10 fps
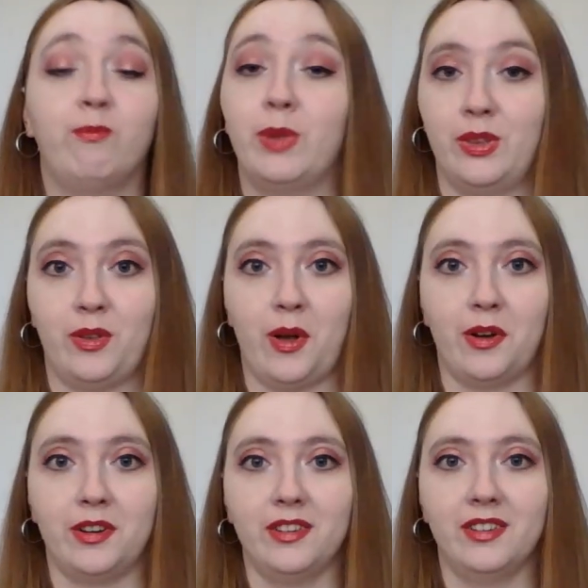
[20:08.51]

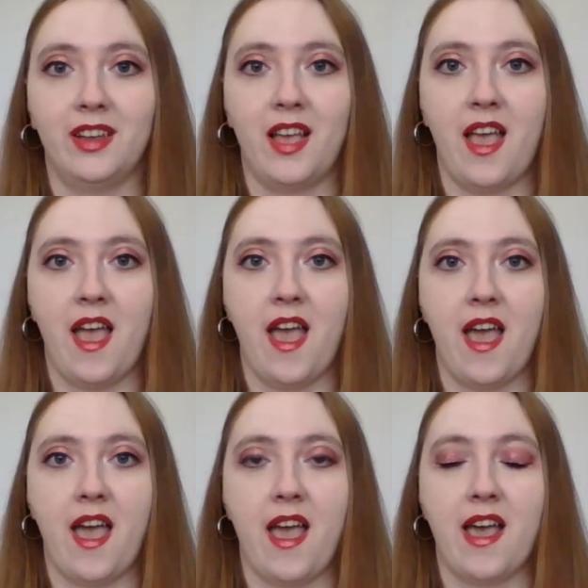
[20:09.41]
bizarre,
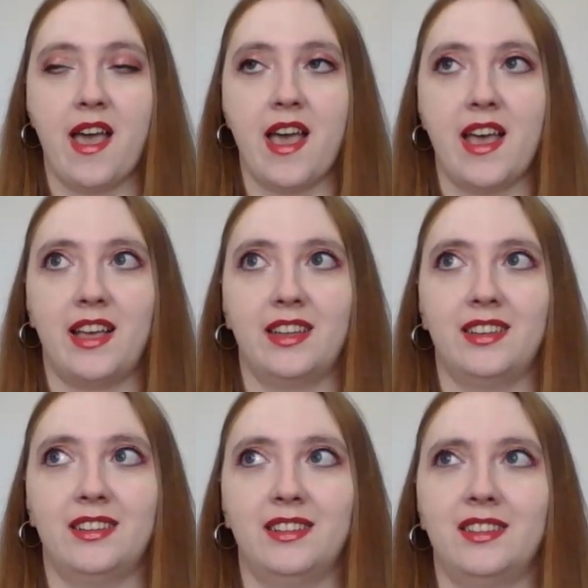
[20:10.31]

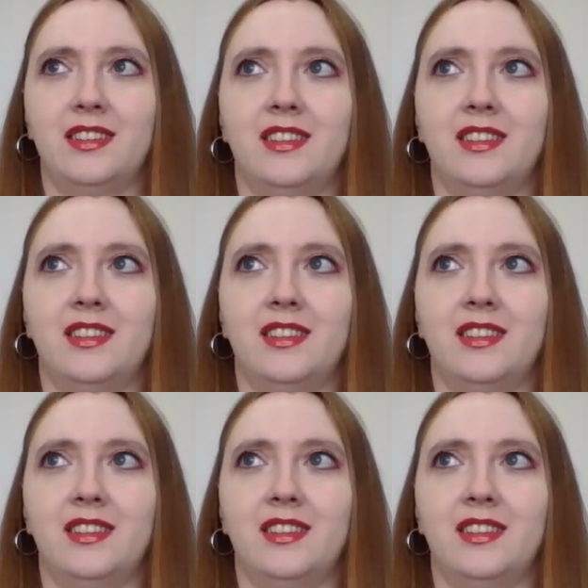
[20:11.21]
and